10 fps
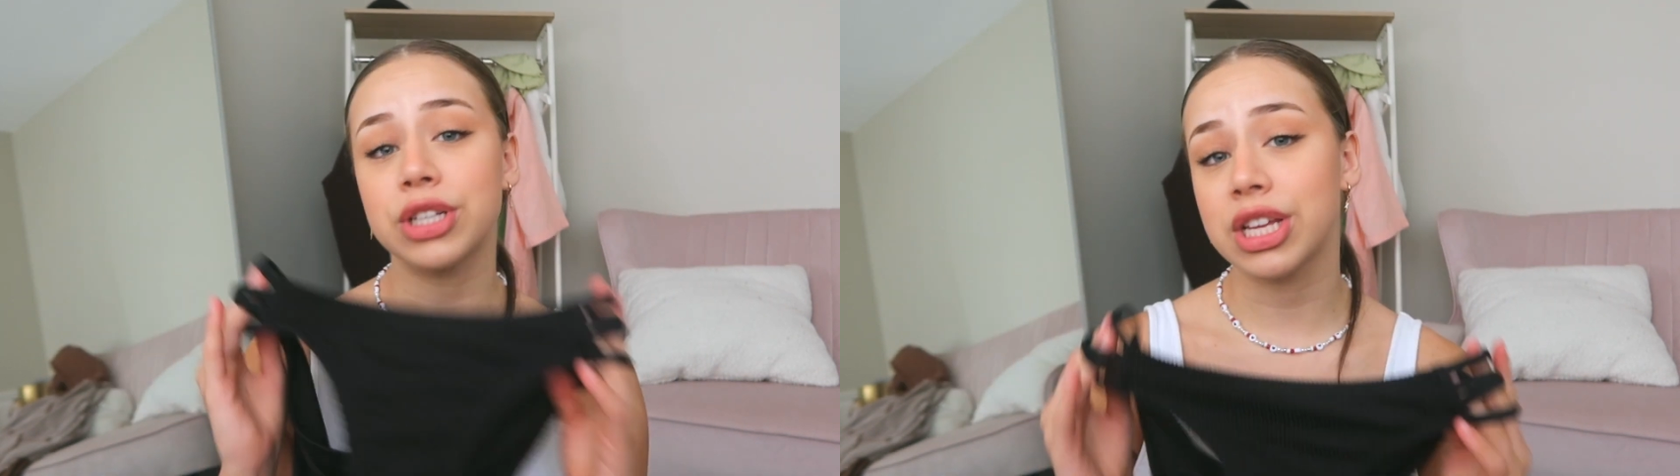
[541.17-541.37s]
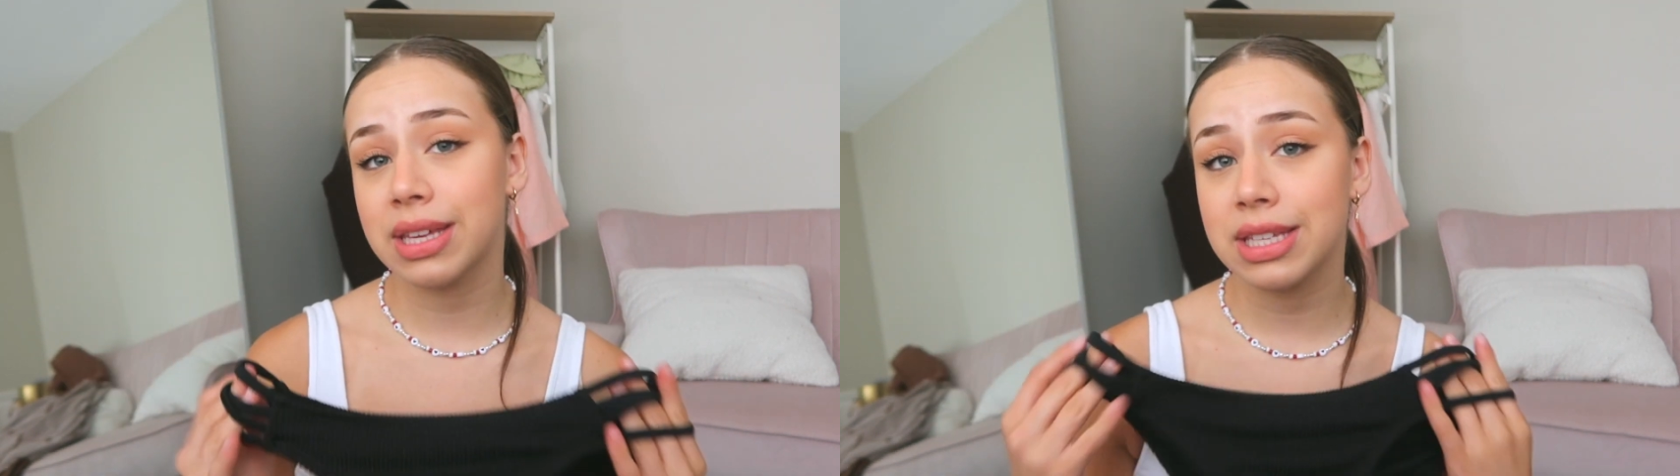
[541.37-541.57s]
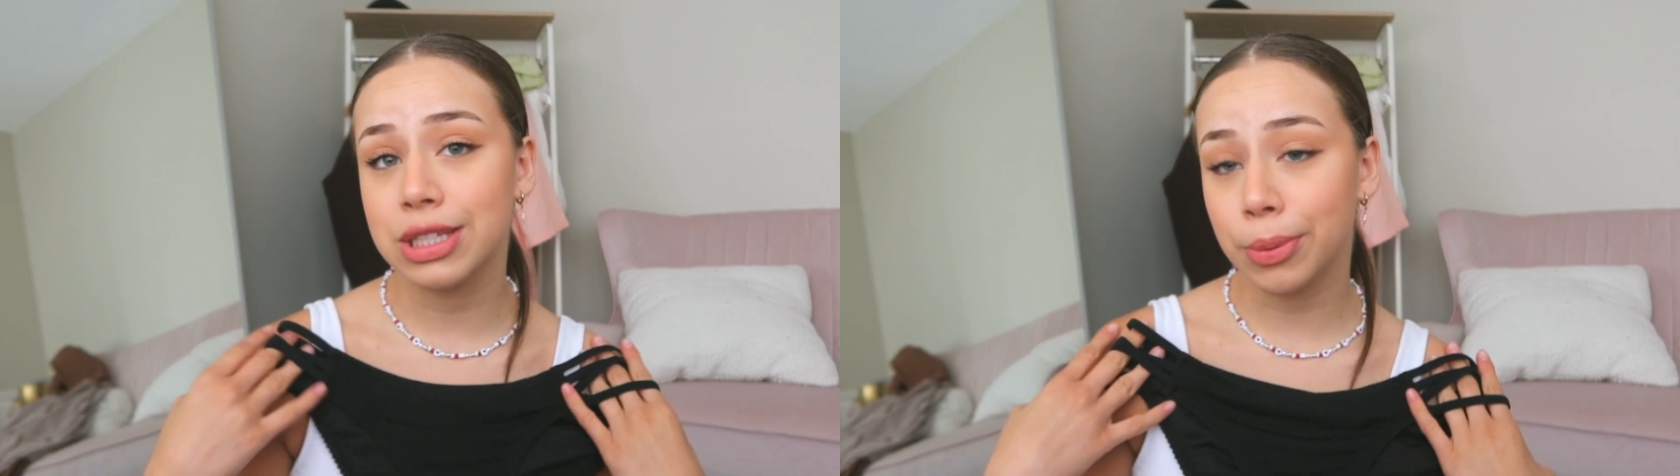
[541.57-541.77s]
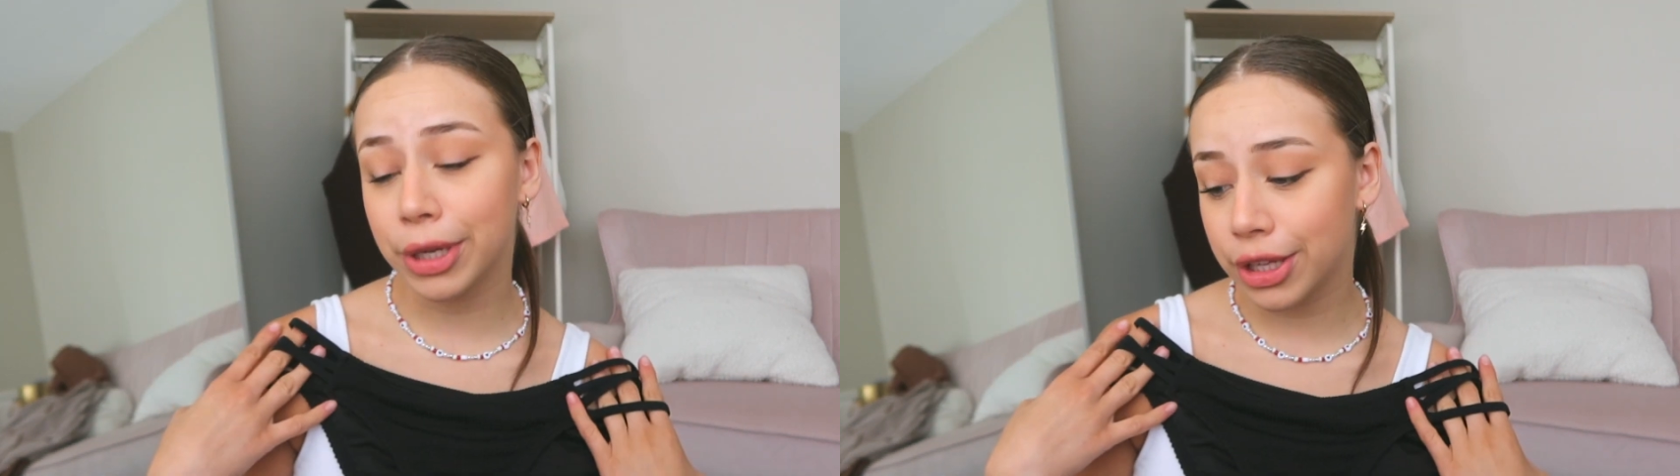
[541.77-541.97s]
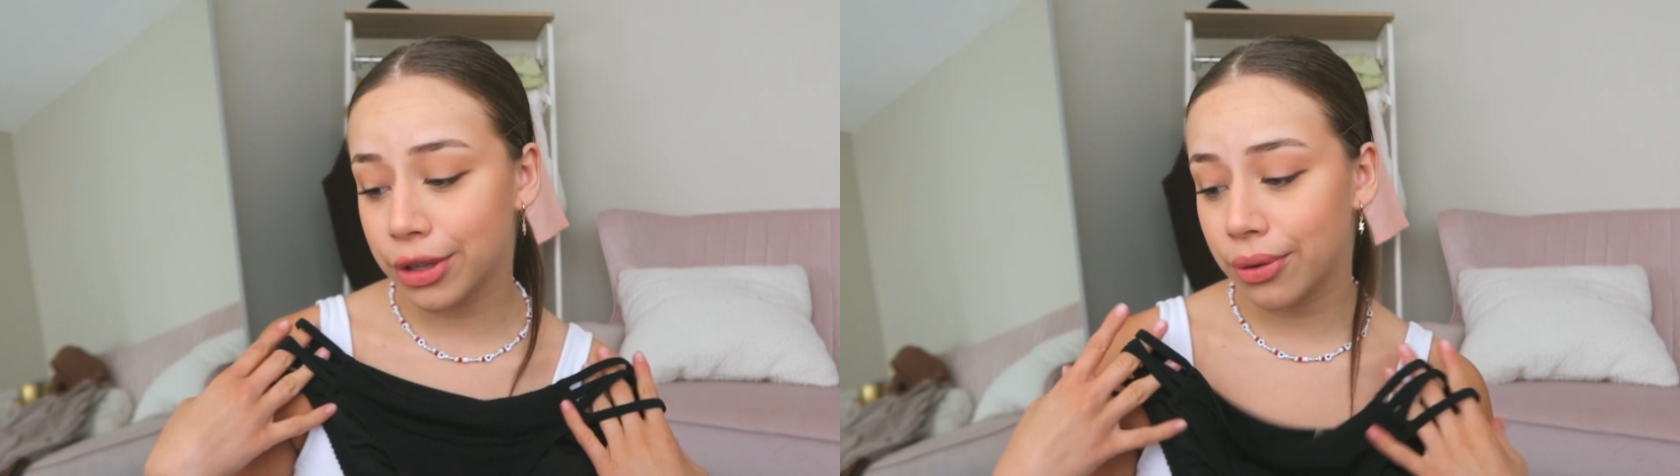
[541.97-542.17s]
which I think is super
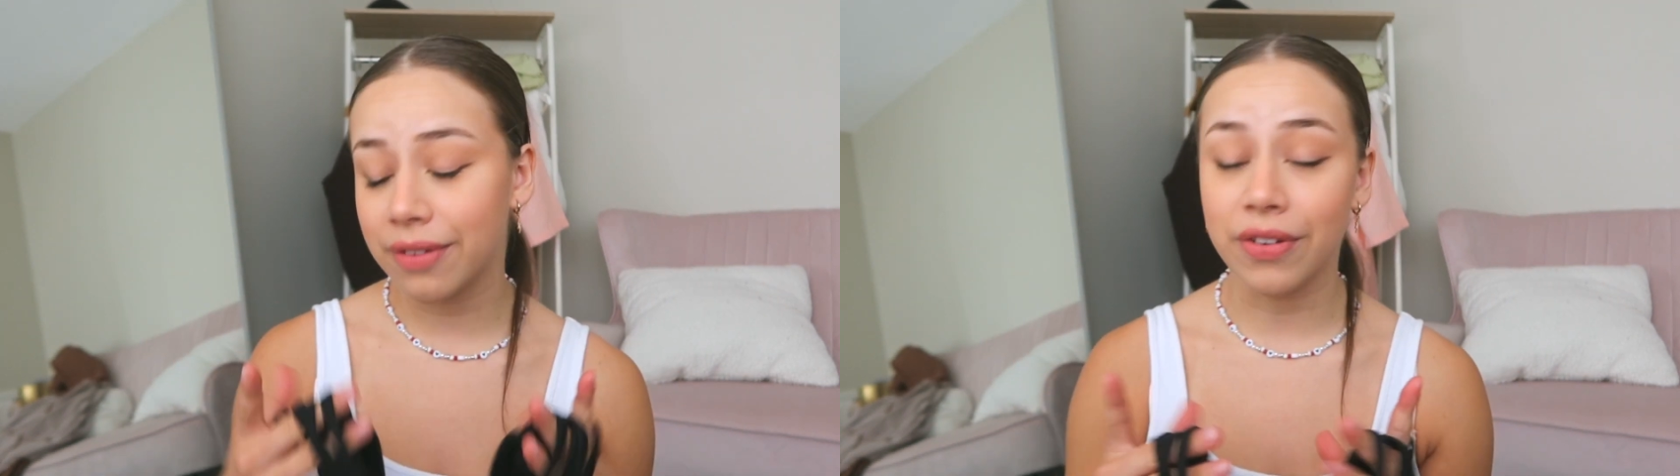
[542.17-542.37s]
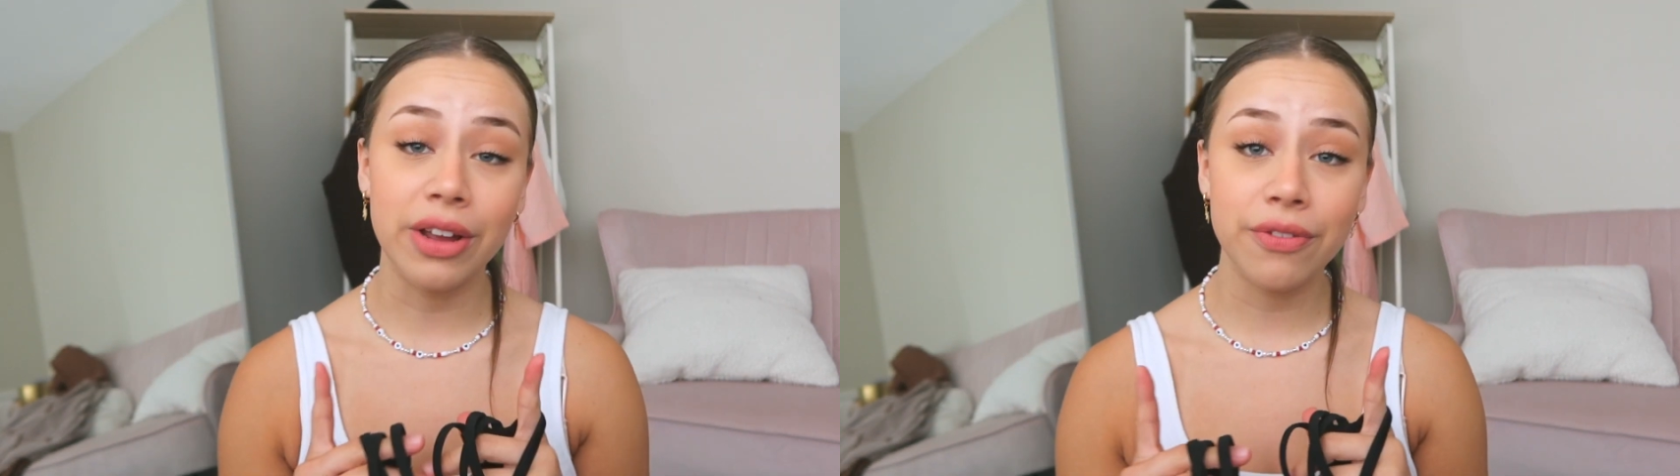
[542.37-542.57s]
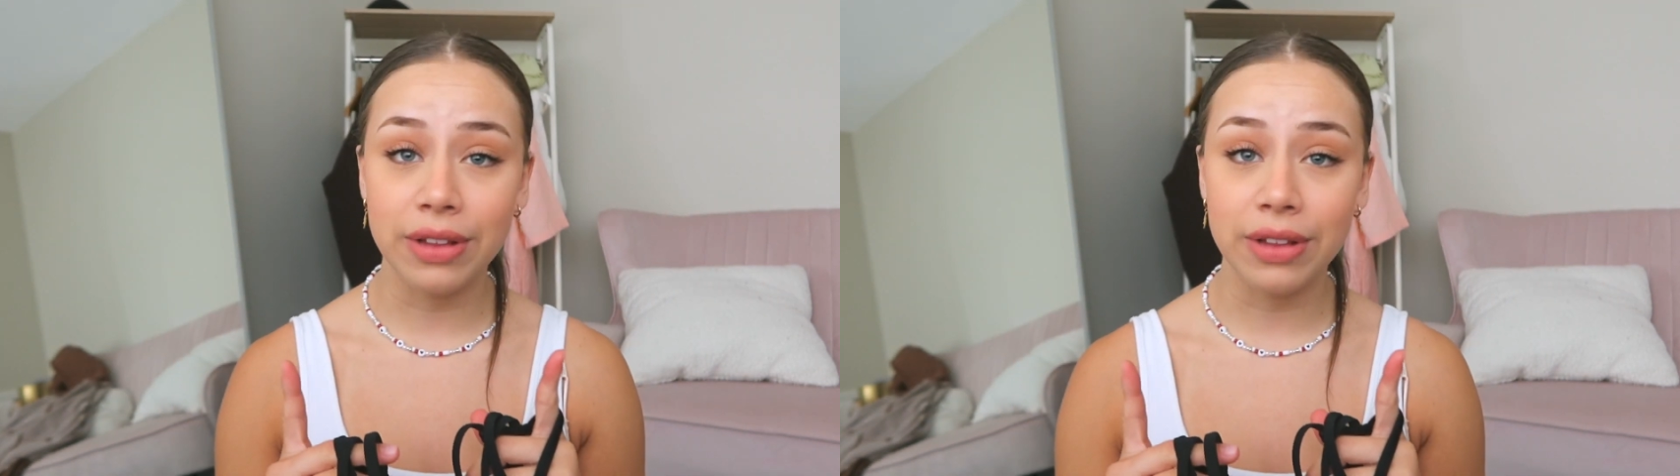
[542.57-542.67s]
cute and very